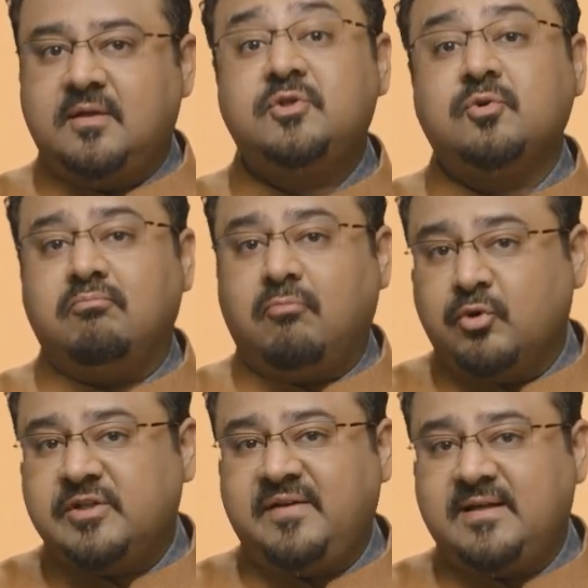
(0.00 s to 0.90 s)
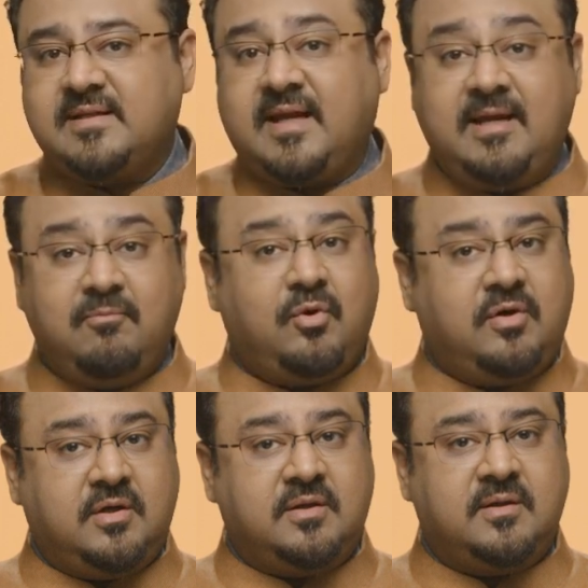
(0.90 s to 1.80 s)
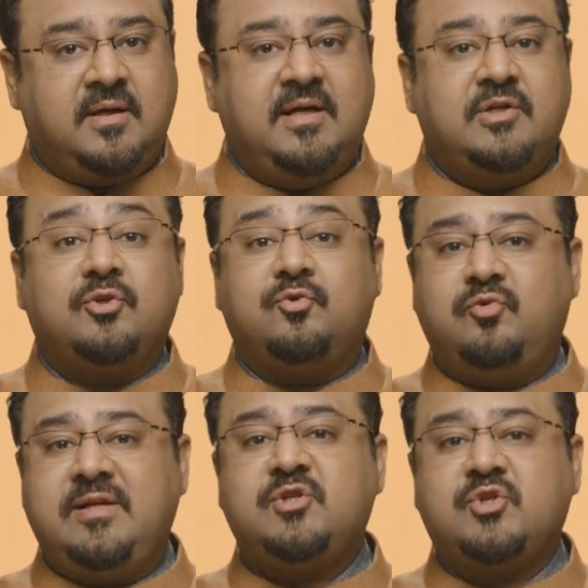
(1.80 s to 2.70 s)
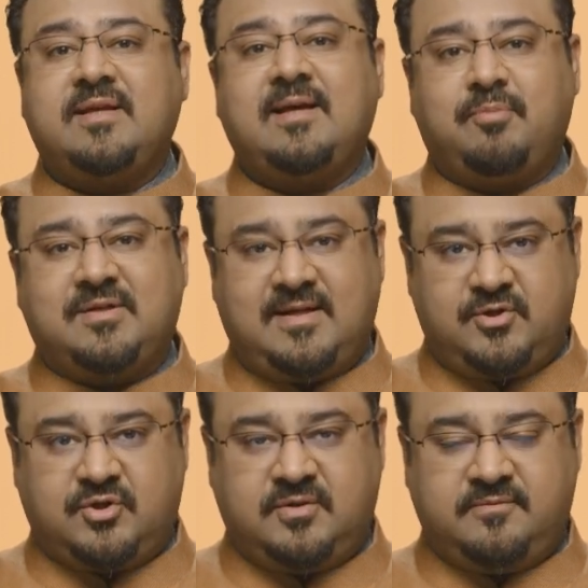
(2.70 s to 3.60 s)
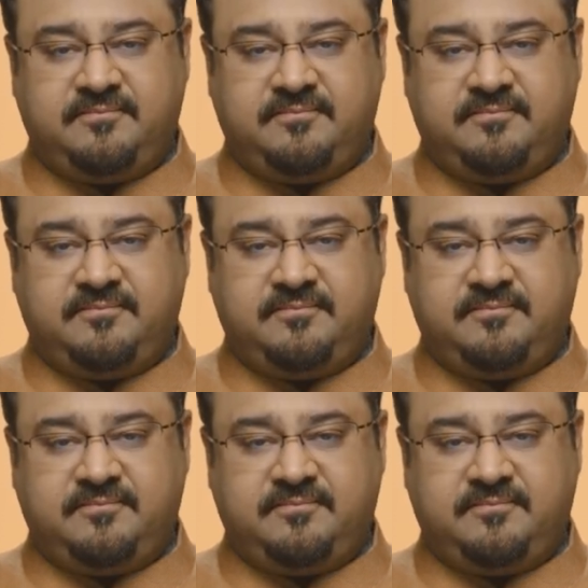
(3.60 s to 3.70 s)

to motivate him or her to reach their potential.